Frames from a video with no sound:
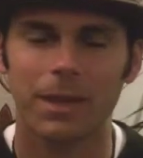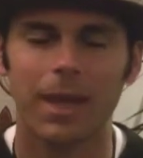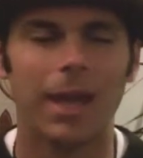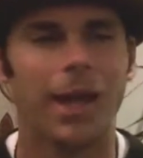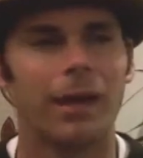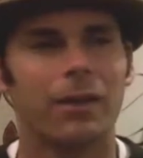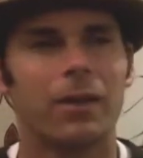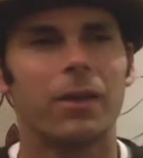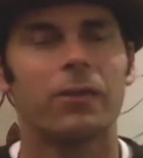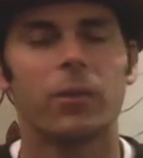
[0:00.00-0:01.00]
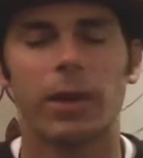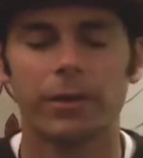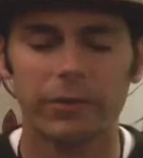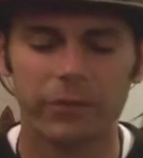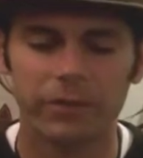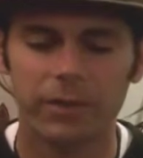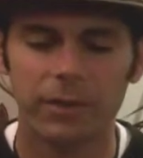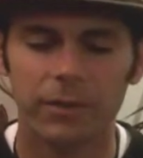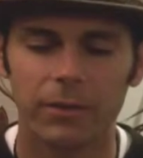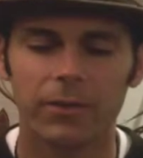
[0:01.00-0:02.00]
And so I just
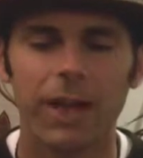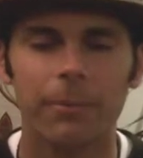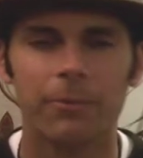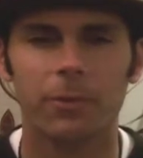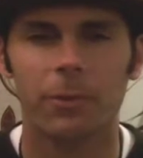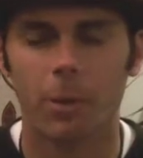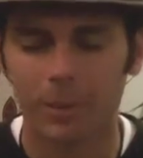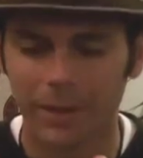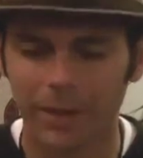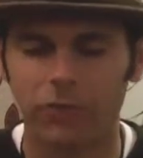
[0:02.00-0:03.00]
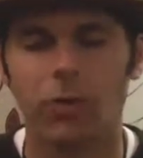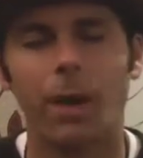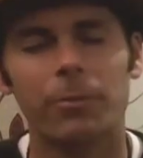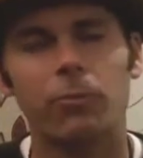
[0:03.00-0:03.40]
stopped for a moment and I dropped